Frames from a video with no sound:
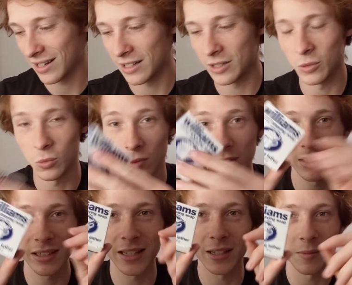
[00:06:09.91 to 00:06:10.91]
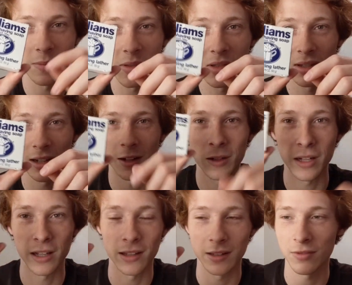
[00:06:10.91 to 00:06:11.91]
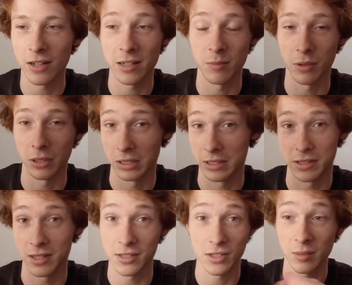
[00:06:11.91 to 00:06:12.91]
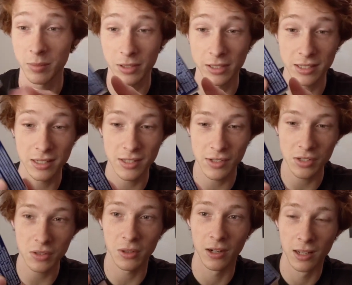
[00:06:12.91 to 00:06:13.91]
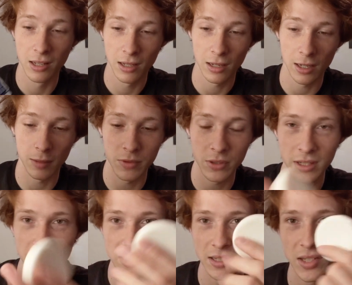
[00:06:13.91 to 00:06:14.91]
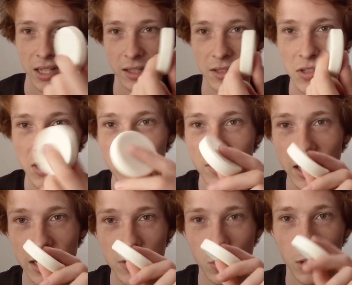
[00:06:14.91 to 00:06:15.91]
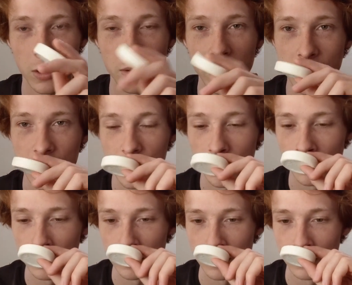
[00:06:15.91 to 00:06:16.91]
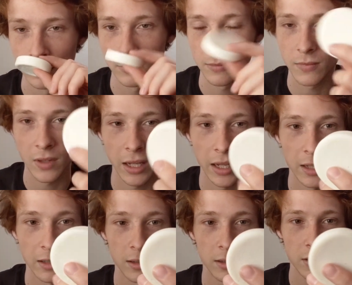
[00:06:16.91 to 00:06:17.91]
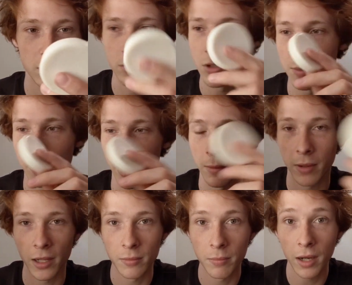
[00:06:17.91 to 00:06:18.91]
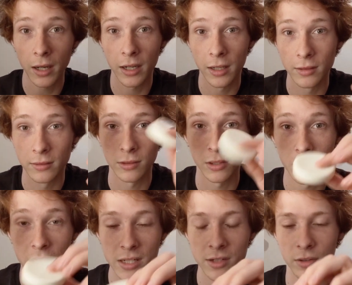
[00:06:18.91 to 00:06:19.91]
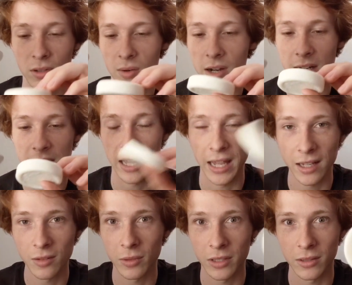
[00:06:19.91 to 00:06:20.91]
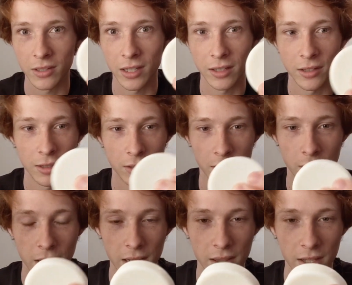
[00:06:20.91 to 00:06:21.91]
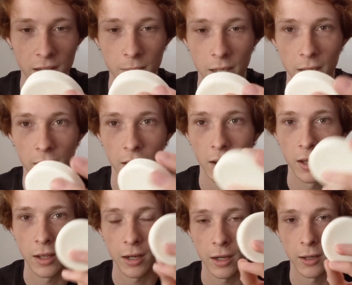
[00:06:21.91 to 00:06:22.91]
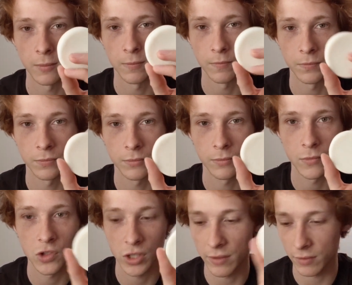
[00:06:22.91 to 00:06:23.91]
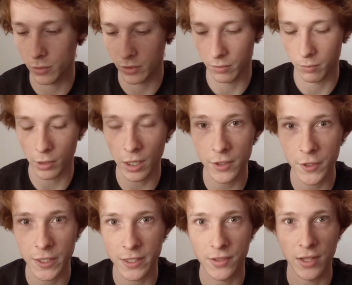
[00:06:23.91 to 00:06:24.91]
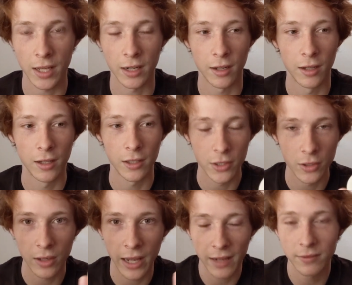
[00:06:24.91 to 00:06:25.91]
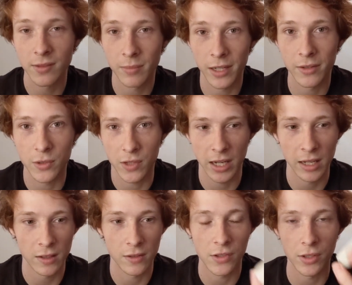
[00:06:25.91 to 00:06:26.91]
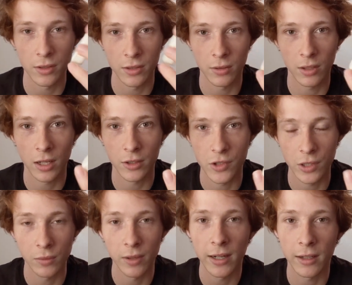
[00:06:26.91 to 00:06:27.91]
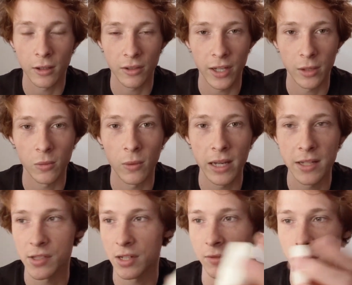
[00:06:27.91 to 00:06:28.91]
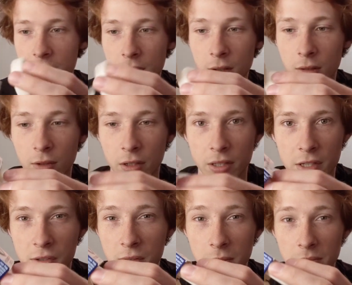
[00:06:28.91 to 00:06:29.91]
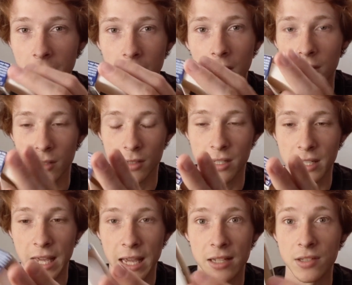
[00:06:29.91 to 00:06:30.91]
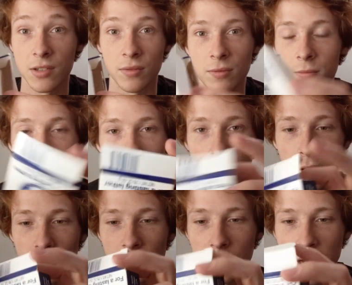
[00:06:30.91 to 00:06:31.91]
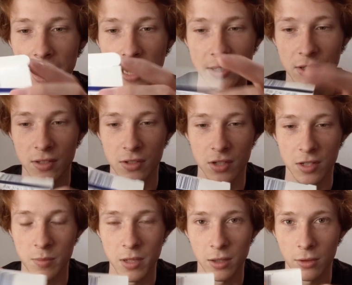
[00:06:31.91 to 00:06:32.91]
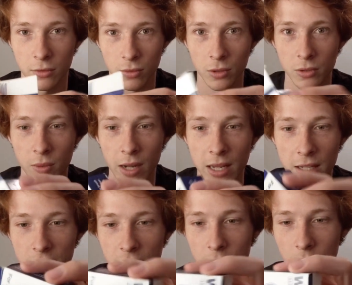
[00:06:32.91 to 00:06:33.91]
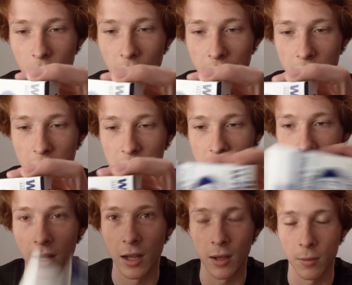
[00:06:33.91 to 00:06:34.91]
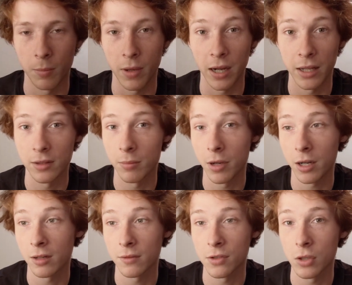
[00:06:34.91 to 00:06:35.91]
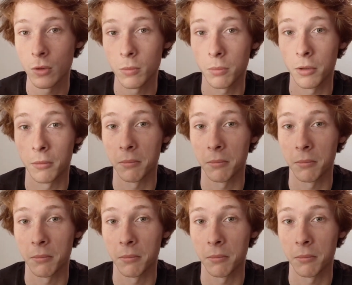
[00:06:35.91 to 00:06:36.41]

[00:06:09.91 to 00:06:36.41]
Uh, Williams, uh, if I can put a link to this, I'll put a link to this too. Um, you can get this at CVS, Walgreens, and you just buy by the puck. No need to throw out a can when you're done. The the great thing about um, shaving with a brush is that you don't have to buy those cans. You you're not generating all that waste every year of all these cans of harmful gases just being thrown away. You know why not just buy the puck of soap?